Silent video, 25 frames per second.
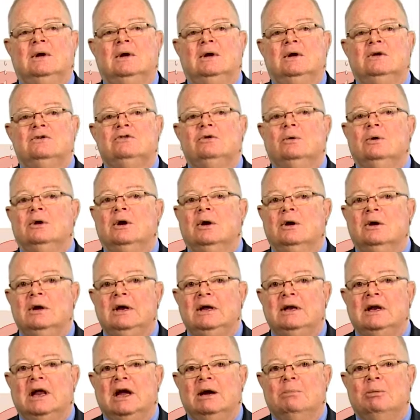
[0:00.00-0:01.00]
So in
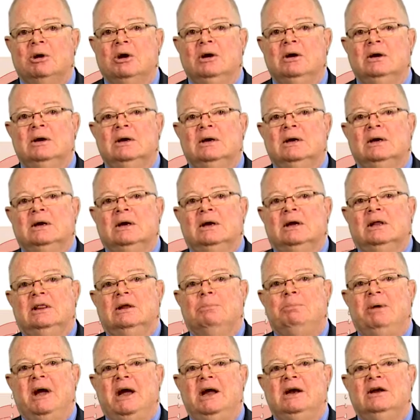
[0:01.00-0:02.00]
early labor, the
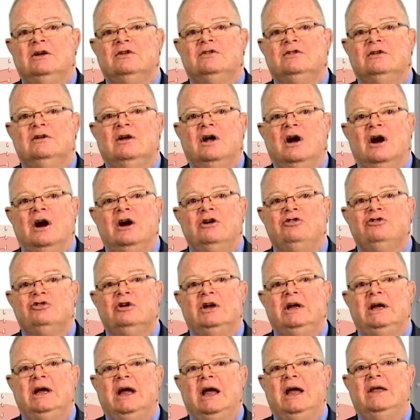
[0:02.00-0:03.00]
pain is
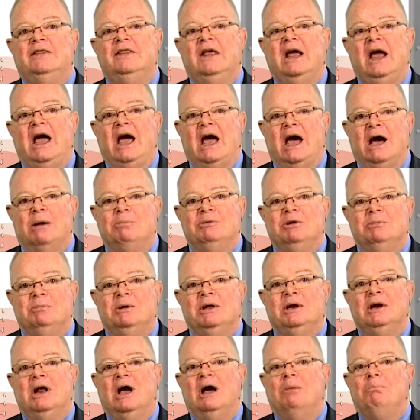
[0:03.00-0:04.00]
largely in the
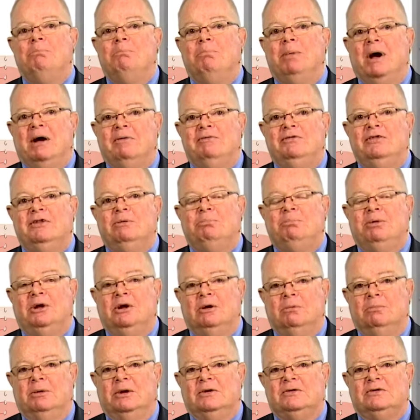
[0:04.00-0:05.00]
abdomen above the
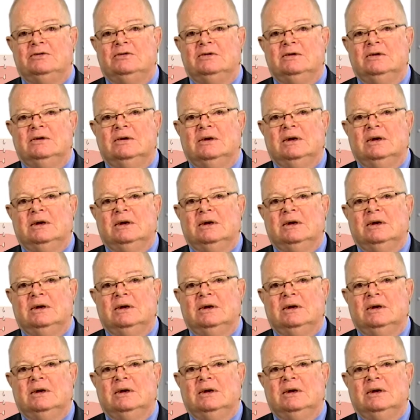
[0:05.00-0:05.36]
pubis,